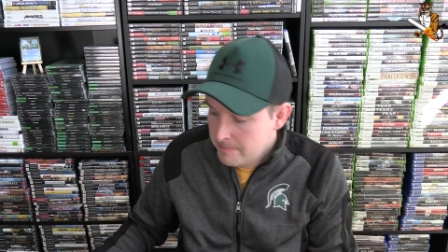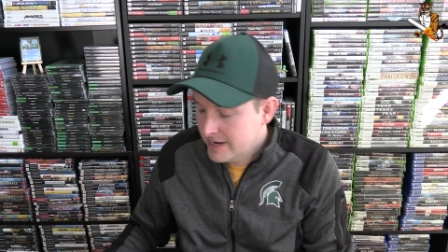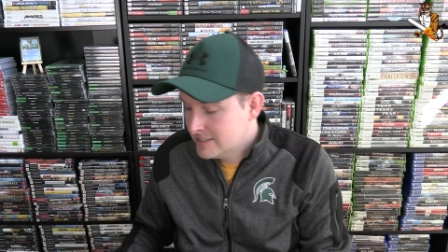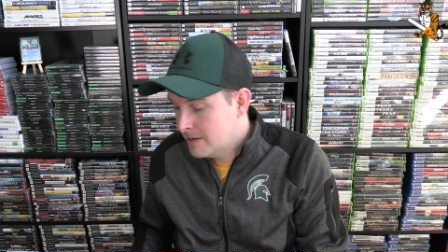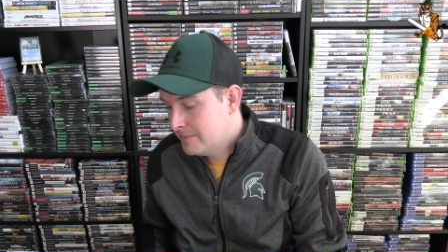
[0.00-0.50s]

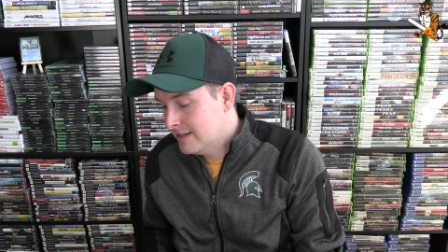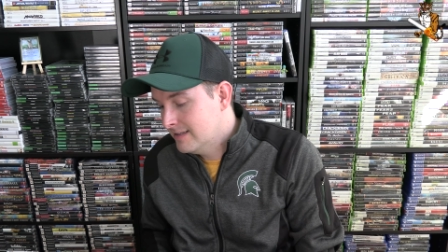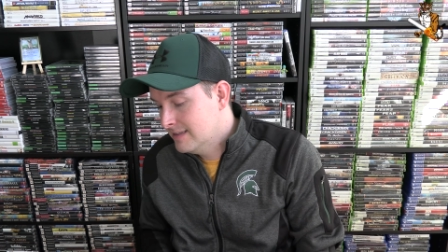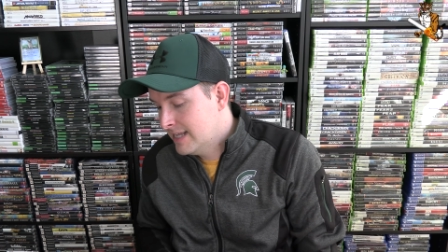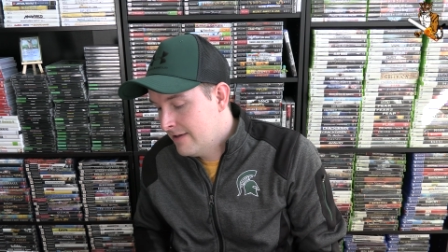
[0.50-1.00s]
Picked up
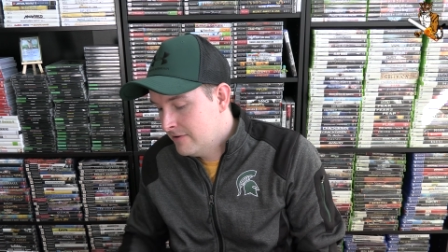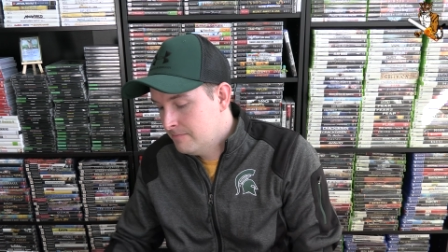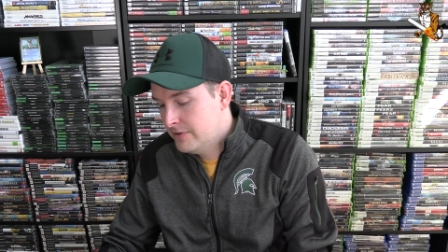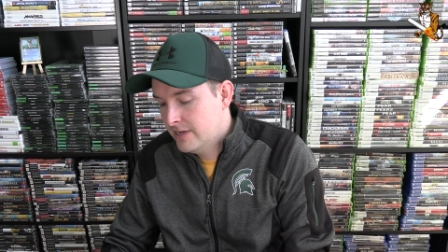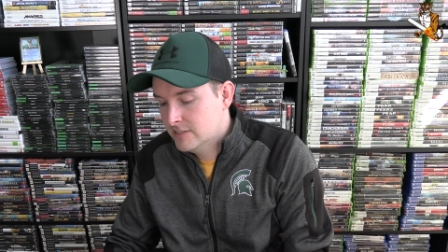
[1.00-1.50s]

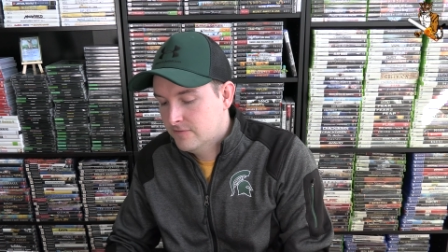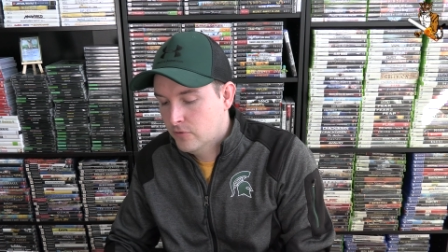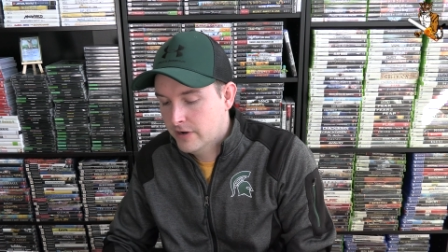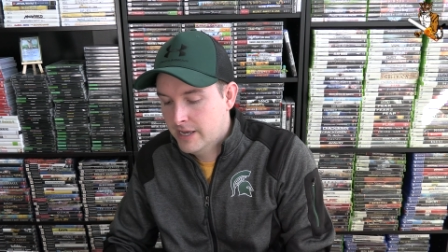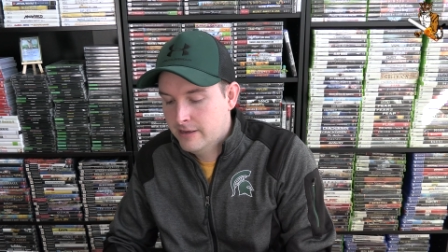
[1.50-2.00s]
11
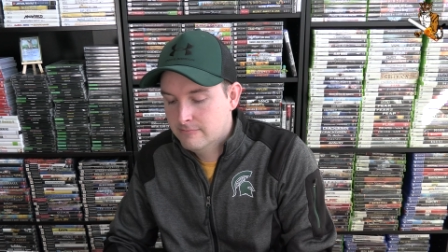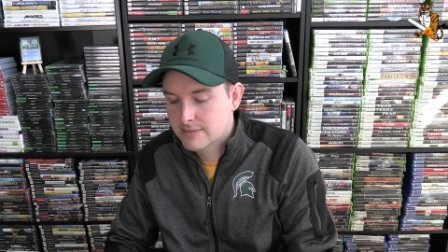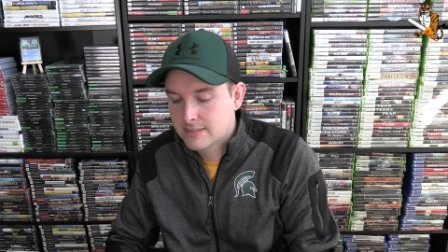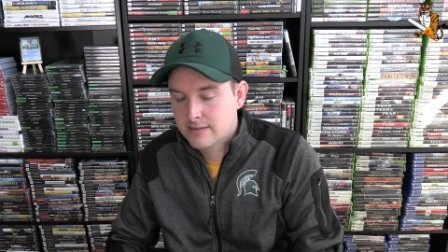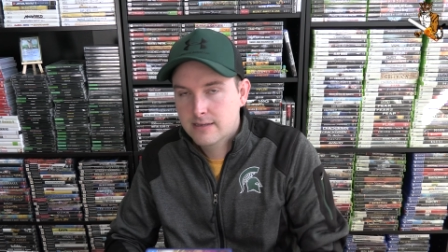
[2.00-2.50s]
PS4
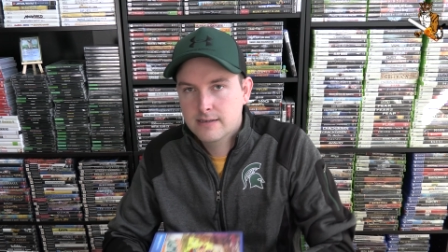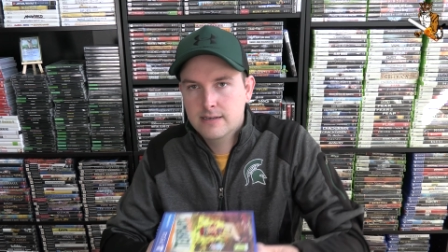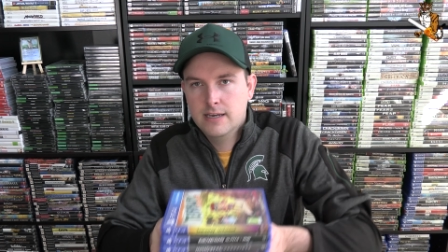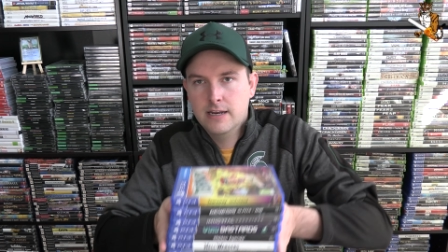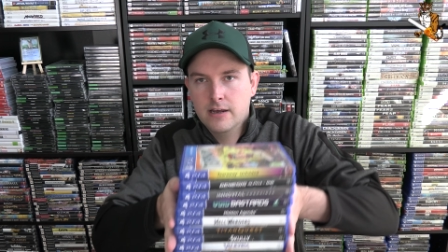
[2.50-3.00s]
games
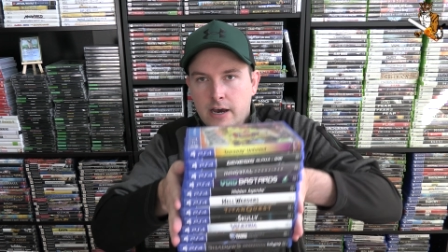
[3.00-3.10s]
in